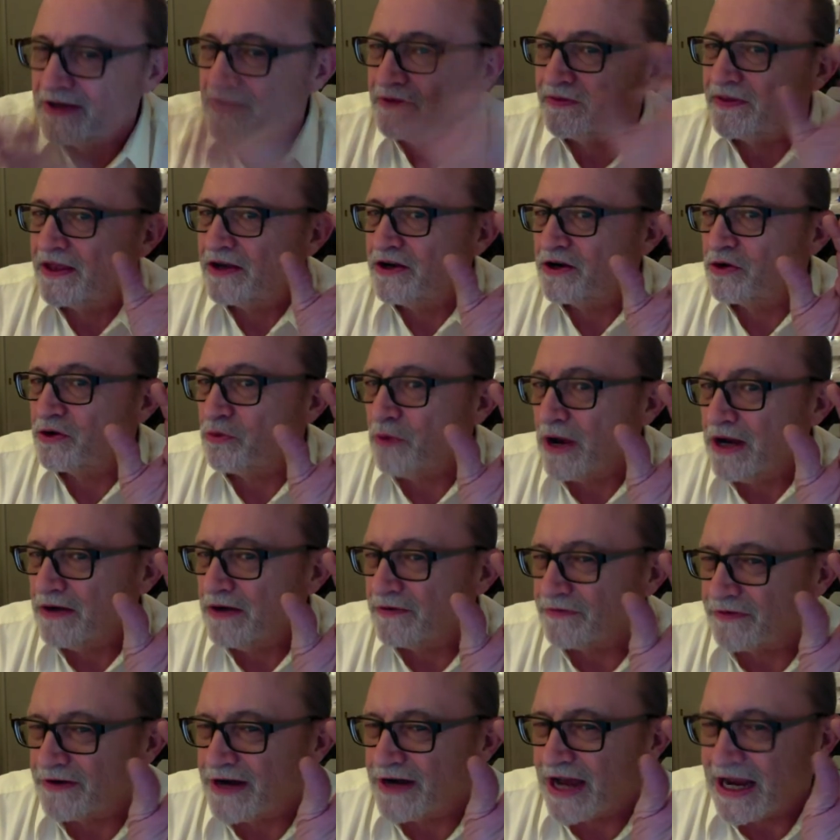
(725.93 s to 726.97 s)
Then you're waiting
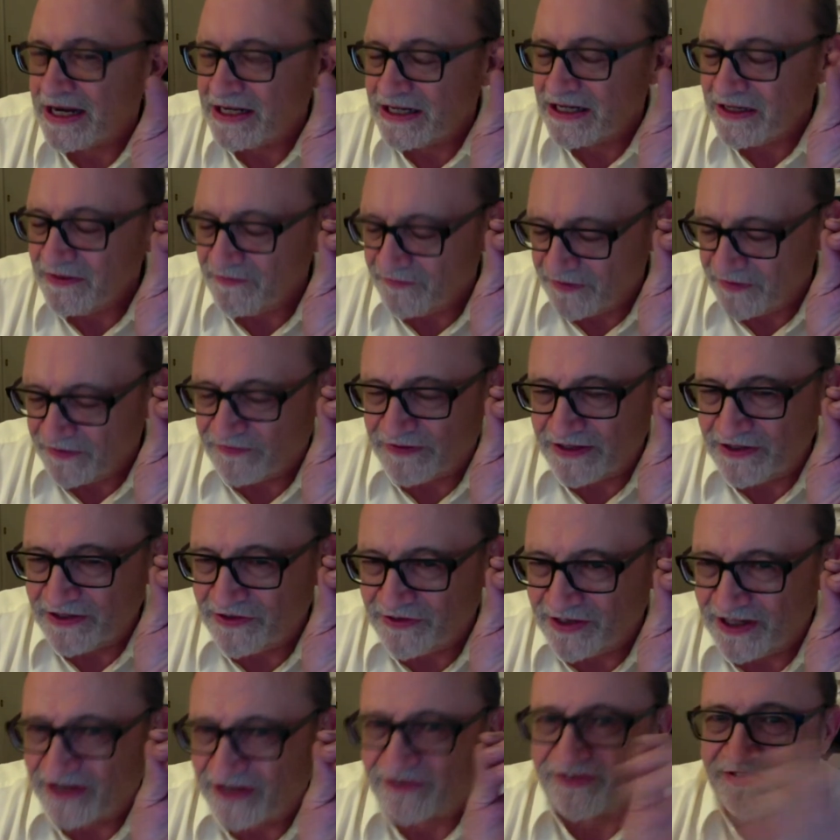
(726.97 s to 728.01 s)
for
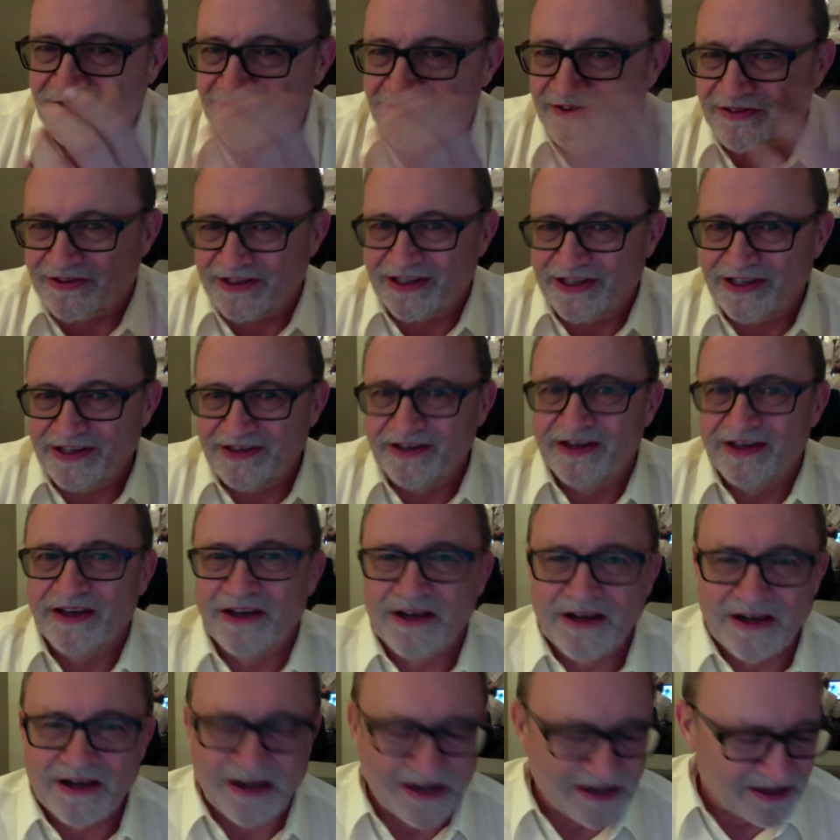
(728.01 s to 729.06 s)
1956 to see
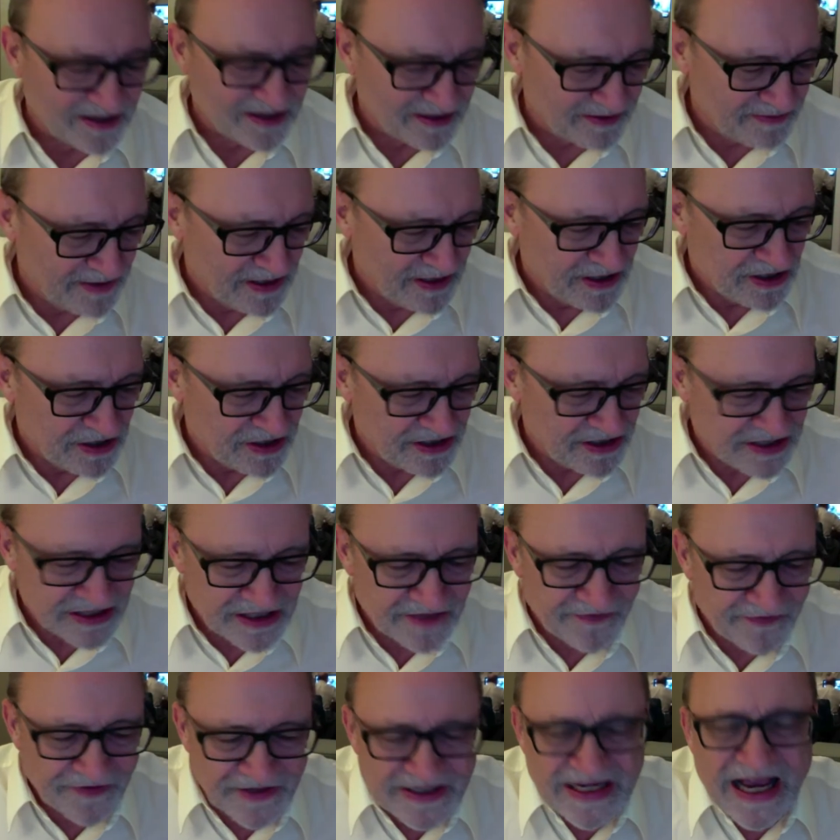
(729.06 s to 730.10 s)
does
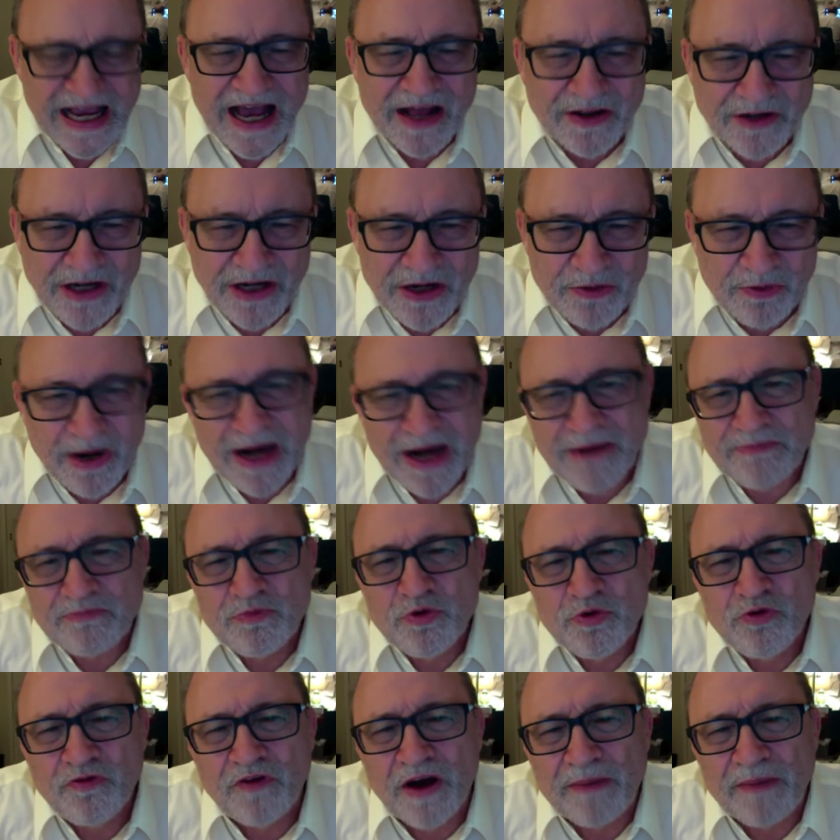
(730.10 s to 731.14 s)
the fatality rate
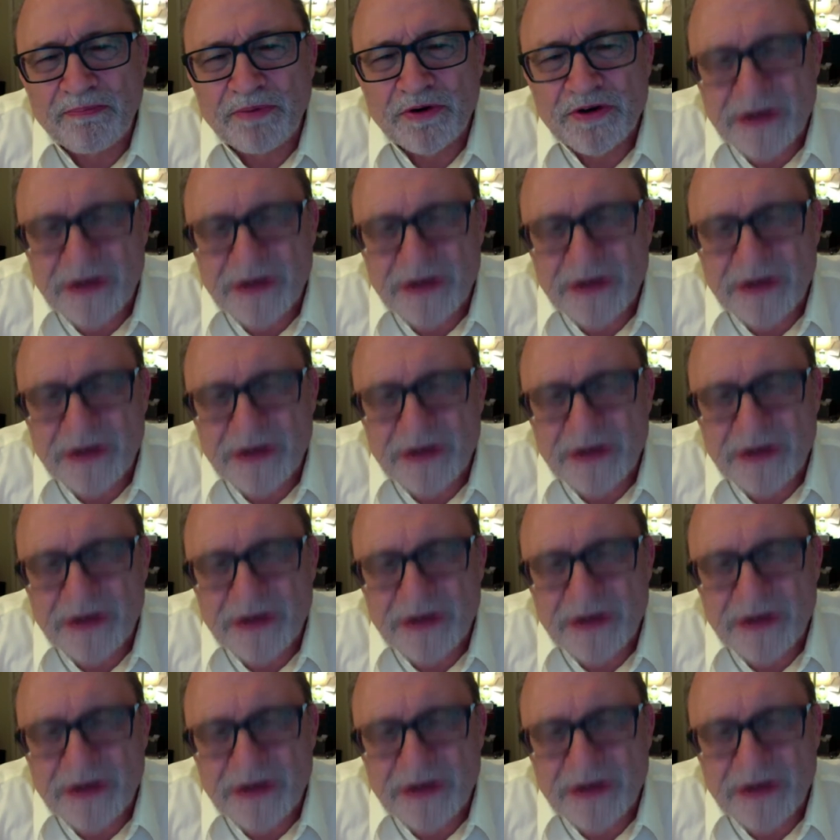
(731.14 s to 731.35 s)
move up or